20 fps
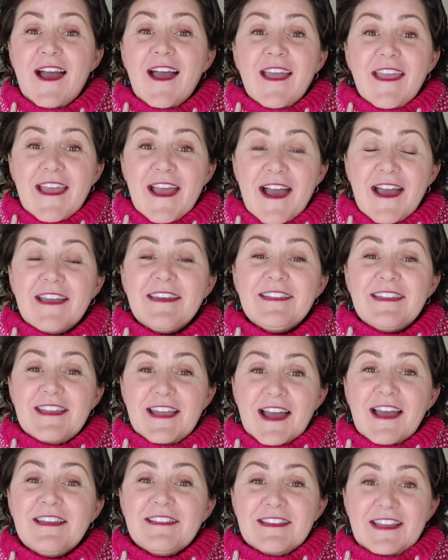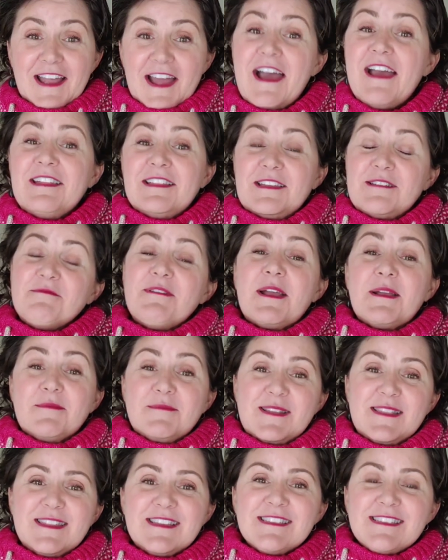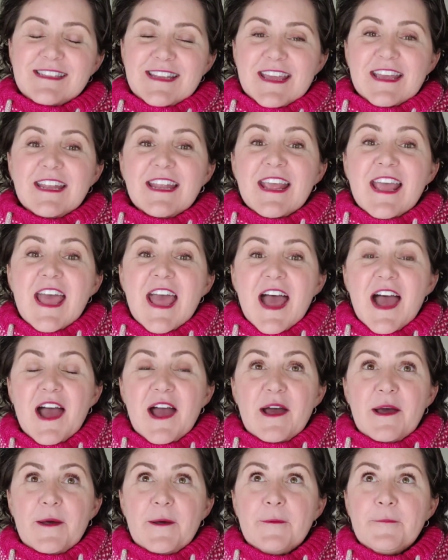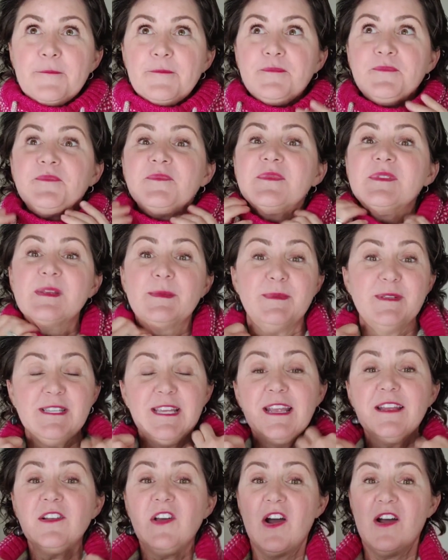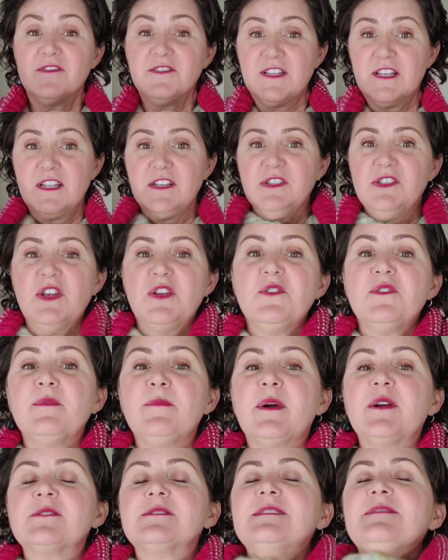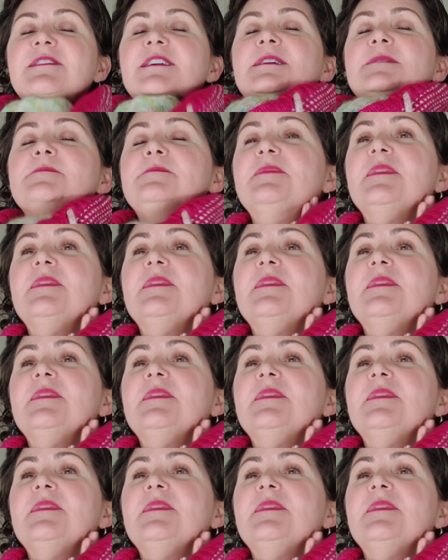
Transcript: I highly, highly, highly recommend this knit. So I'm going to take it off so I can show you the parts of it.